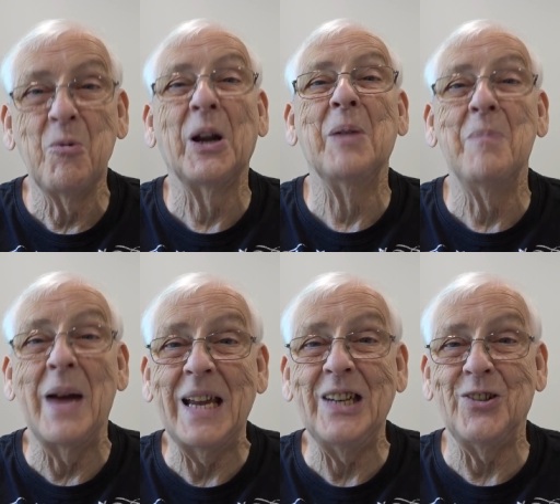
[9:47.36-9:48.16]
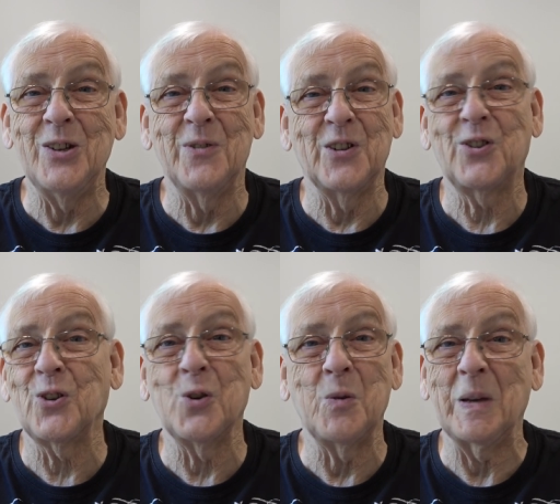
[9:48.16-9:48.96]
will amaze you for
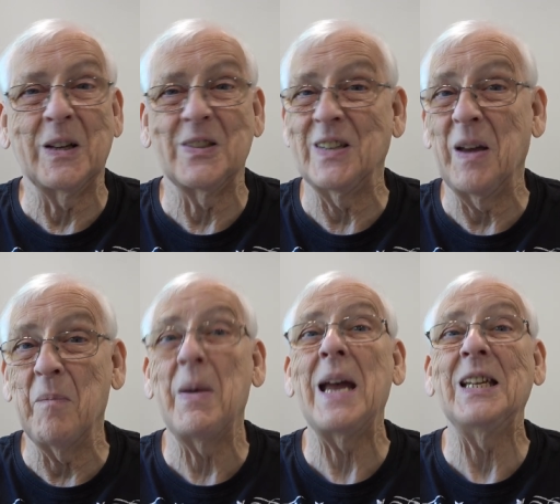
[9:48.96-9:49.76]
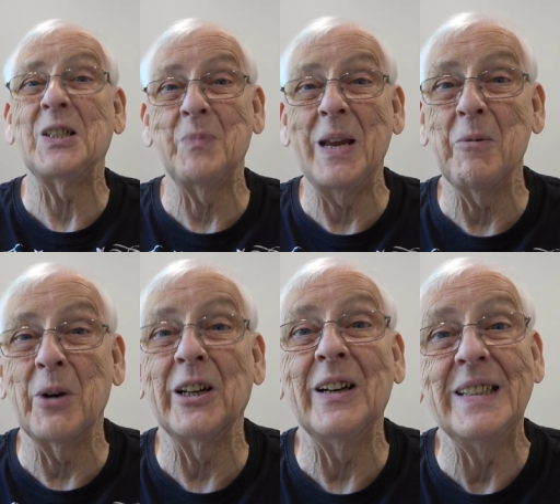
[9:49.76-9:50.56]
sure because it amazed me
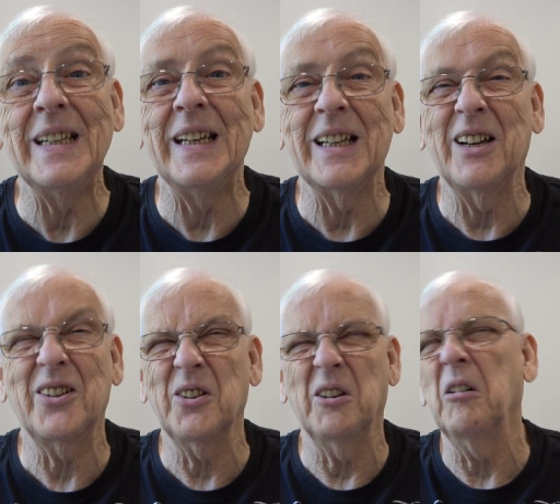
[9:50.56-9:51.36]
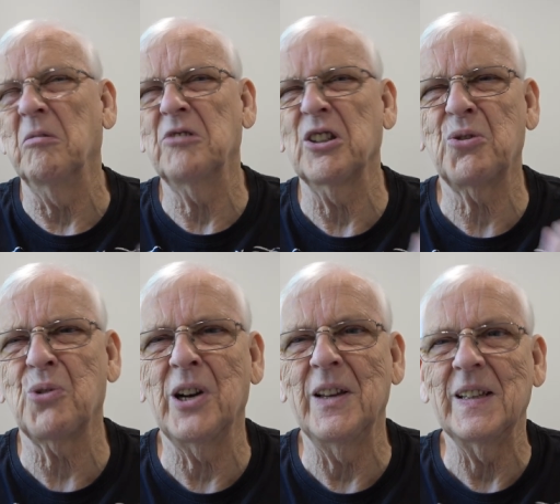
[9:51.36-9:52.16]
when I did it. I thought, I'll just
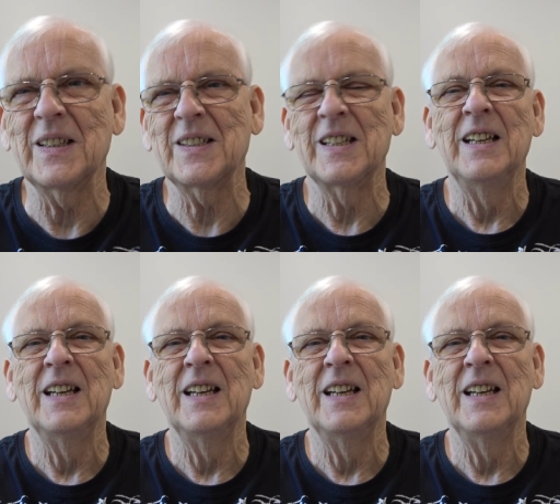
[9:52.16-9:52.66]
try this.